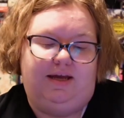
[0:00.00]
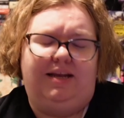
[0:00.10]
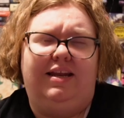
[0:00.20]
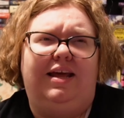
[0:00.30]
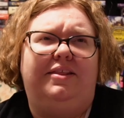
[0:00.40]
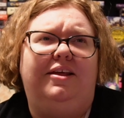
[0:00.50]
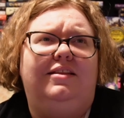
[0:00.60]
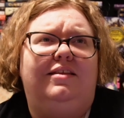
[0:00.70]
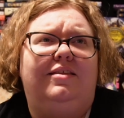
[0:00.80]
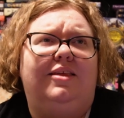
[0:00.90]
And then I think
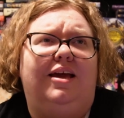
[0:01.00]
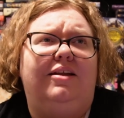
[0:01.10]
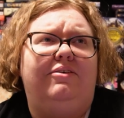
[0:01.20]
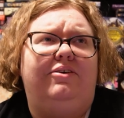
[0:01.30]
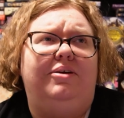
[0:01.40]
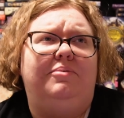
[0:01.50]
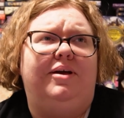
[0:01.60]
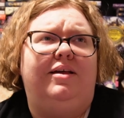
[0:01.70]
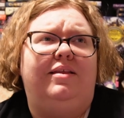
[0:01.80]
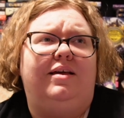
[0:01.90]
this category
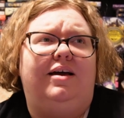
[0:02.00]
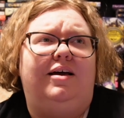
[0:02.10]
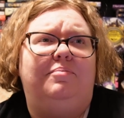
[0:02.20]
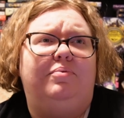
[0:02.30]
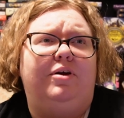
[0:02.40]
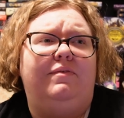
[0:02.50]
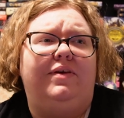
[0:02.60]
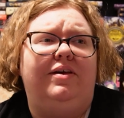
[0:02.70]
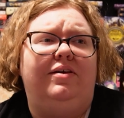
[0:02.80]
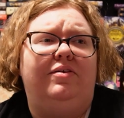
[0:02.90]
was
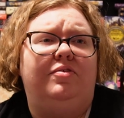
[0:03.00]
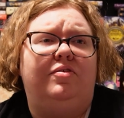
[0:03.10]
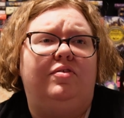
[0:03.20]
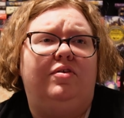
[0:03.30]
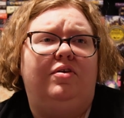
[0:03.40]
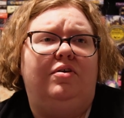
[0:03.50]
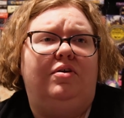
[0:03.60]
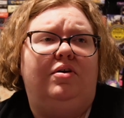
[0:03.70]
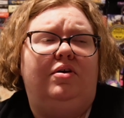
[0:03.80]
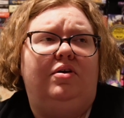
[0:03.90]
previous
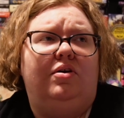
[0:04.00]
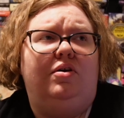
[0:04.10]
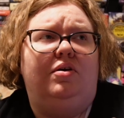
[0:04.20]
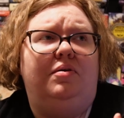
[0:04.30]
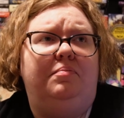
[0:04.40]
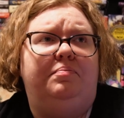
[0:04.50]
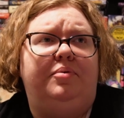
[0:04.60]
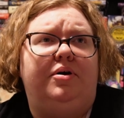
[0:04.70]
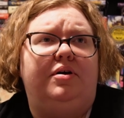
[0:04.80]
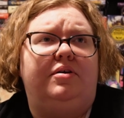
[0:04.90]

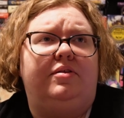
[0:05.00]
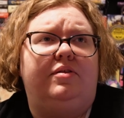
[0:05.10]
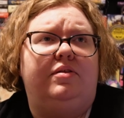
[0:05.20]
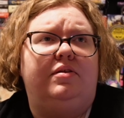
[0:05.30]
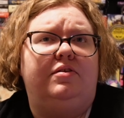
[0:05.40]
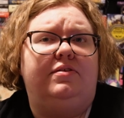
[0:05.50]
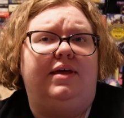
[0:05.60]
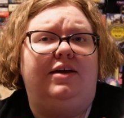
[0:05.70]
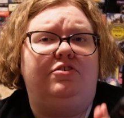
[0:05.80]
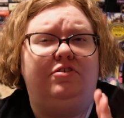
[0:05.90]
books
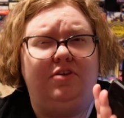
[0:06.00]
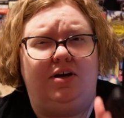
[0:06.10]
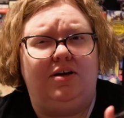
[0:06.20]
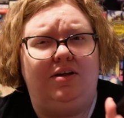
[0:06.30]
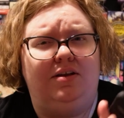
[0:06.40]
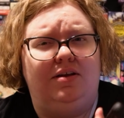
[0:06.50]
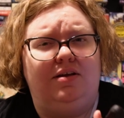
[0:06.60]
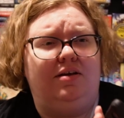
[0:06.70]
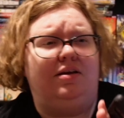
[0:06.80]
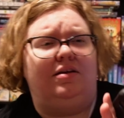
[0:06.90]
/
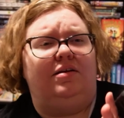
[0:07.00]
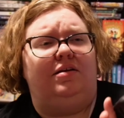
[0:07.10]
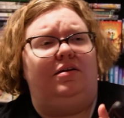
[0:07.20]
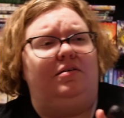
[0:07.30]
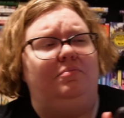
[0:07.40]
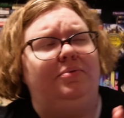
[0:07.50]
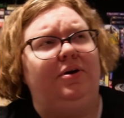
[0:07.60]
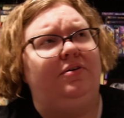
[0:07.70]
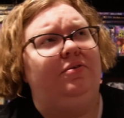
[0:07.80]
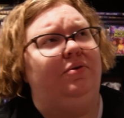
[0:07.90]

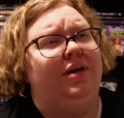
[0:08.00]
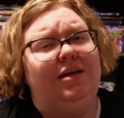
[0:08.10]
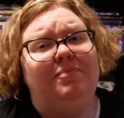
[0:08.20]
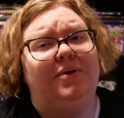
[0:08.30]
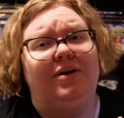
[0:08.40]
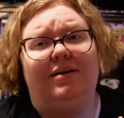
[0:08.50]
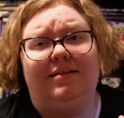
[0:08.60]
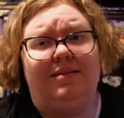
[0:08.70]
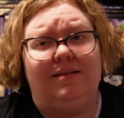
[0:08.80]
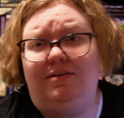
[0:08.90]
non-books or
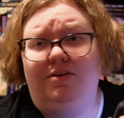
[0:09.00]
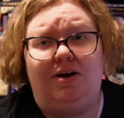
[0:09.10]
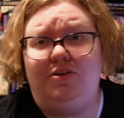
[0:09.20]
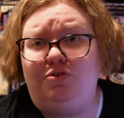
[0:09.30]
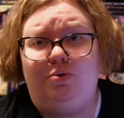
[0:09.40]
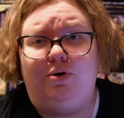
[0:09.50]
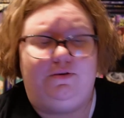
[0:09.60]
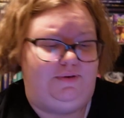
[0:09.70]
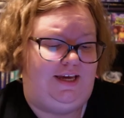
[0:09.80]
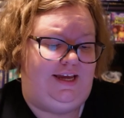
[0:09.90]
ebooks,
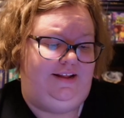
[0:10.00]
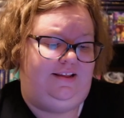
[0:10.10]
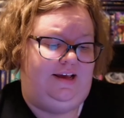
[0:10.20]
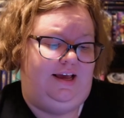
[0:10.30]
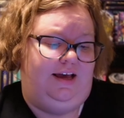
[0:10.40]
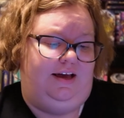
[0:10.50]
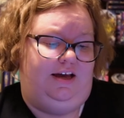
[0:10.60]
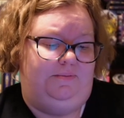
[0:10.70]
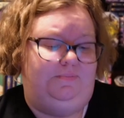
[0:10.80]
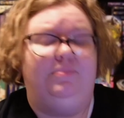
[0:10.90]
non-tour reads.
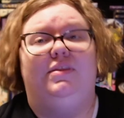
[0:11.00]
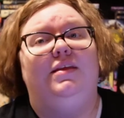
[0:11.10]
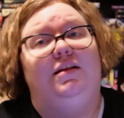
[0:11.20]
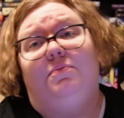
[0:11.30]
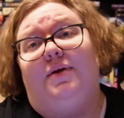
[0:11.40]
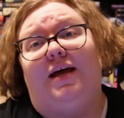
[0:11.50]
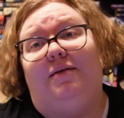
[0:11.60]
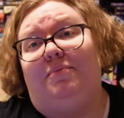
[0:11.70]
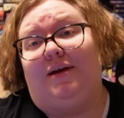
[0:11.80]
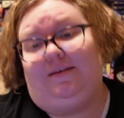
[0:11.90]
This one
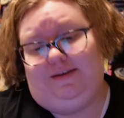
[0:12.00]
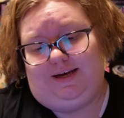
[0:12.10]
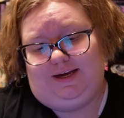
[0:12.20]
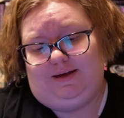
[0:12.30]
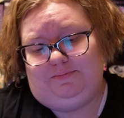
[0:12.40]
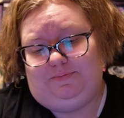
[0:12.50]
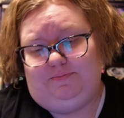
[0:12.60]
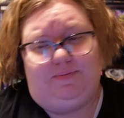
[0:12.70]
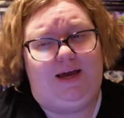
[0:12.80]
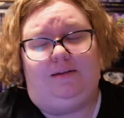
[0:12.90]
I picked out
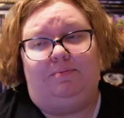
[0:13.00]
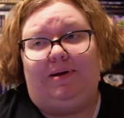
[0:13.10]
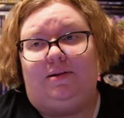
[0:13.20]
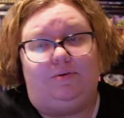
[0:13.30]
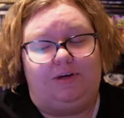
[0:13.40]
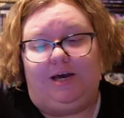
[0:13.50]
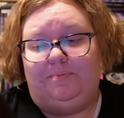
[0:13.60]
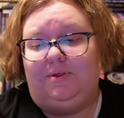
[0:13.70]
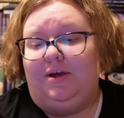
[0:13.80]
of my little cups